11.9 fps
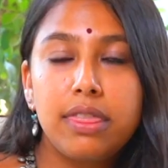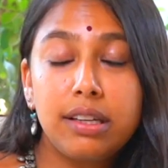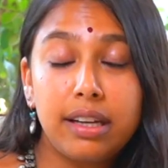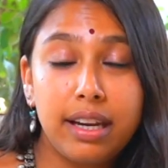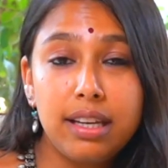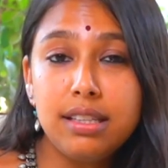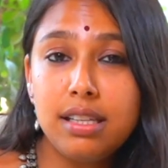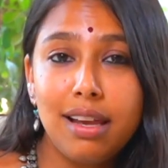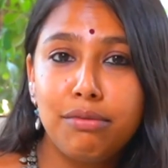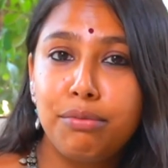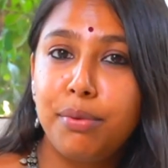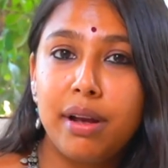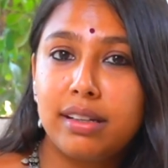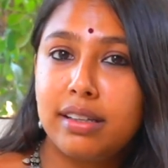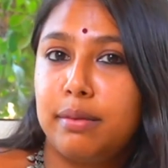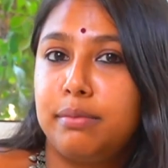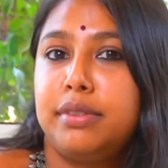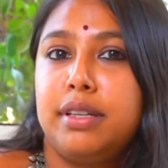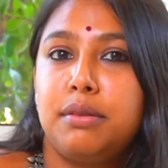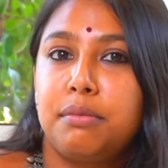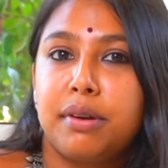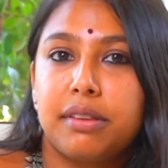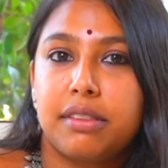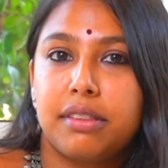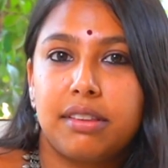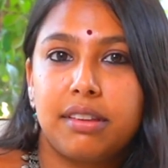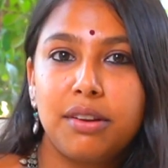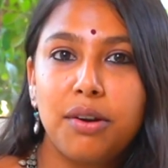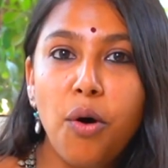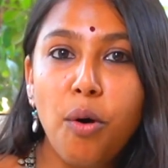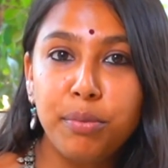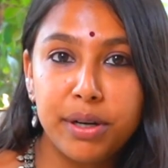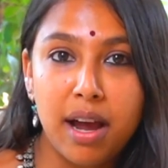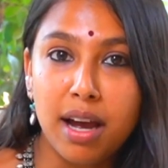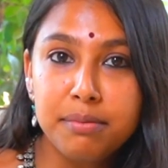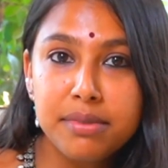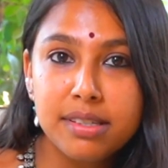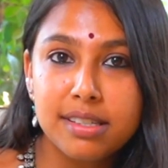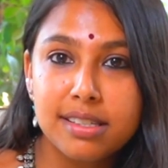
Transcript: The kids have welcomed it with open arms.